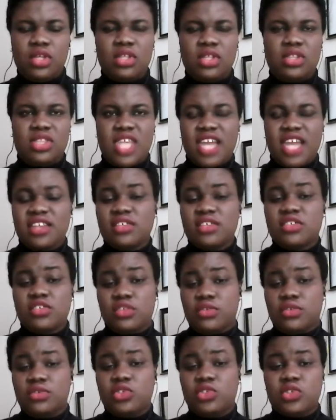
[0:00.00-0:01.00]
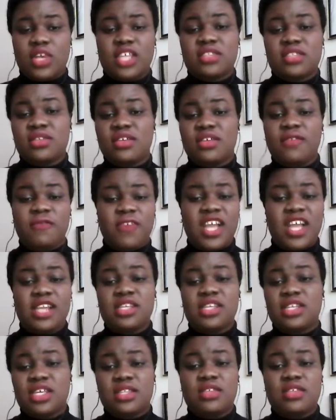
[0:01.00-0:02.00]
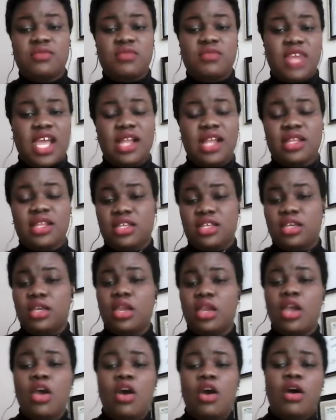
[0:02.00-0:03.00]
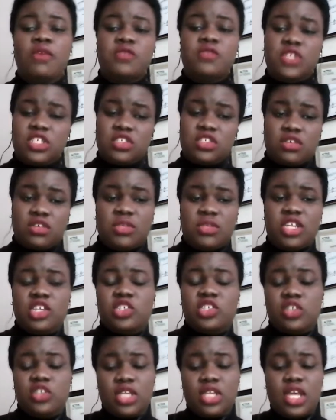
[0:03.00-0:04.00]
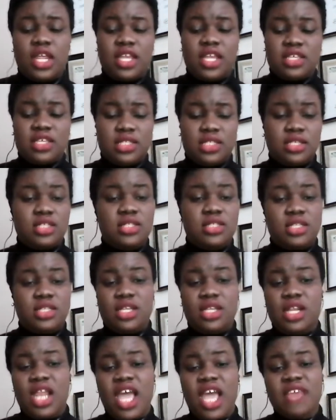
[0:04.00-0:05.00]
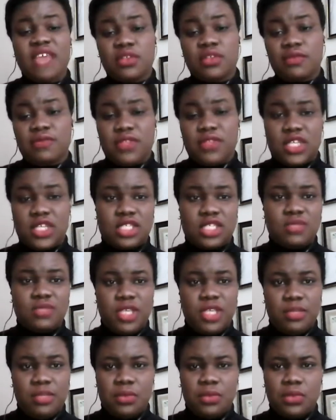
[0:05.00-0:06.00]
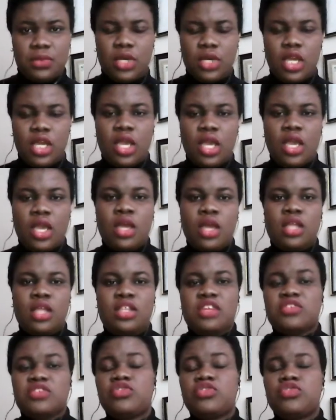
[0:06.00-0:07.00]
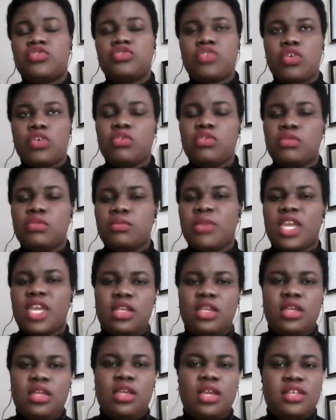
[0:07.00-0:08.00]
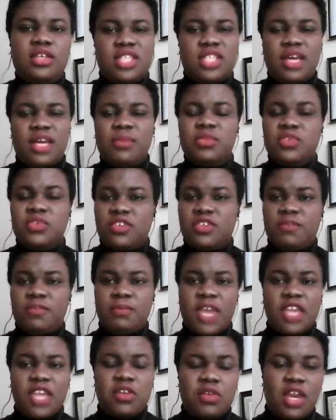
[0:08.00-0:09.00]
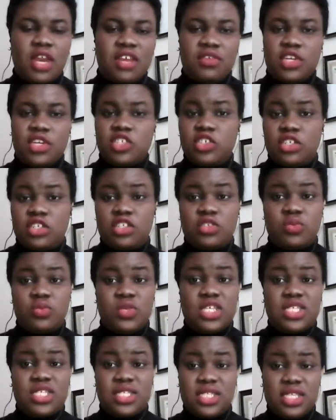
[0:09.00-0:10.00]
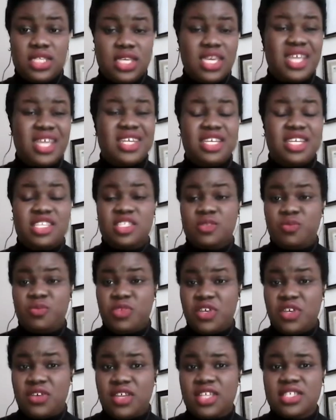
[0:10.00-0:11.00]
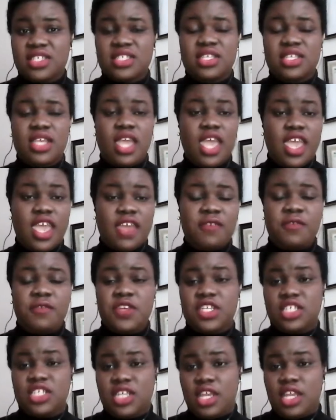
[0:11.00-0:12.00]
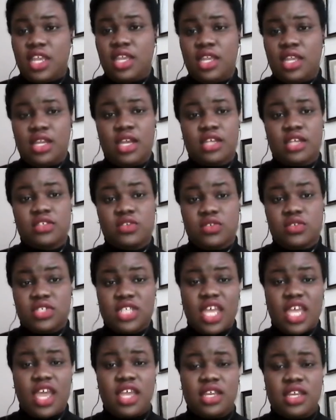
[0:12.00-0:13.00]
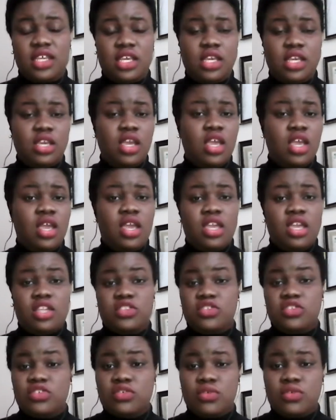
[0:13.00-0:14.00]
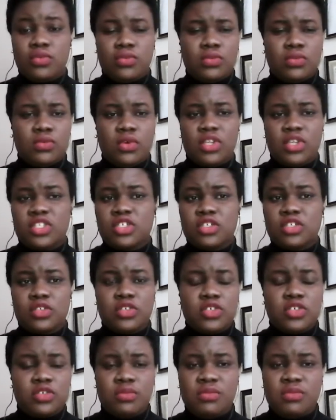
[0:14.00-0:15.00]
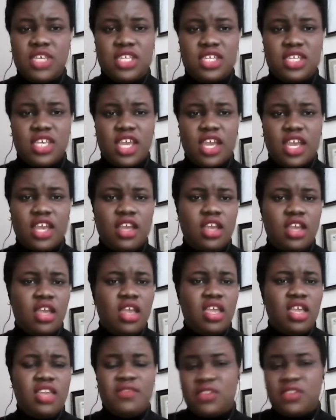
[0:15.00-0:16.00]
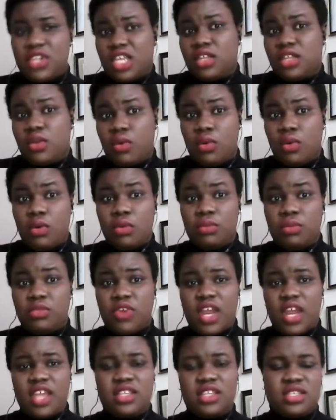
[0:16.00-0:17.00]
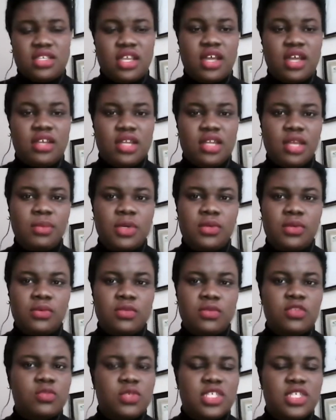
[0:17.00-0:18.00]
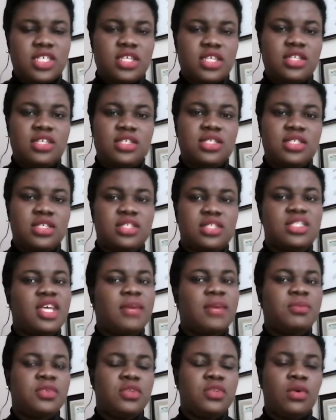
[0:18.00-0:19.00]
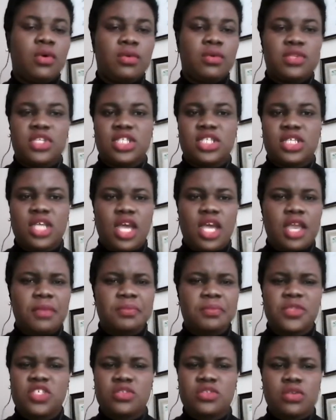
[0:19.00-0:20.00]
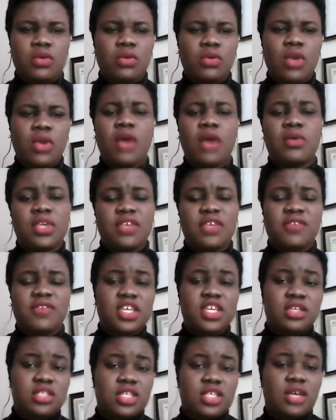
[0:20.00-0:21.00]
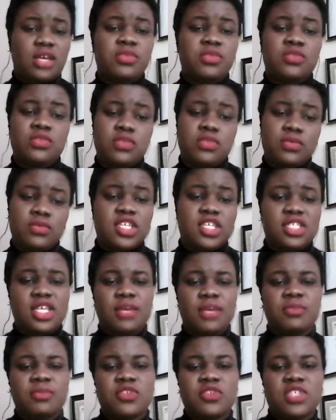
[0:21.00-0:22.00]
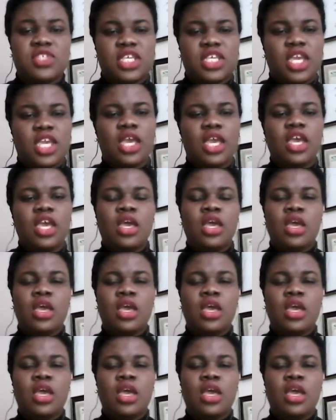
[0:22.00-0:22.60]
That is you trying to invalidate the reality of discrimination that exists in the lives of these people. There's so many examples of microaggressions we see and experience every day in our society, in school, on social media, even at home, right? In our neighborhoods, we see these things happen all the time. So I'll give an example, 2 examples here.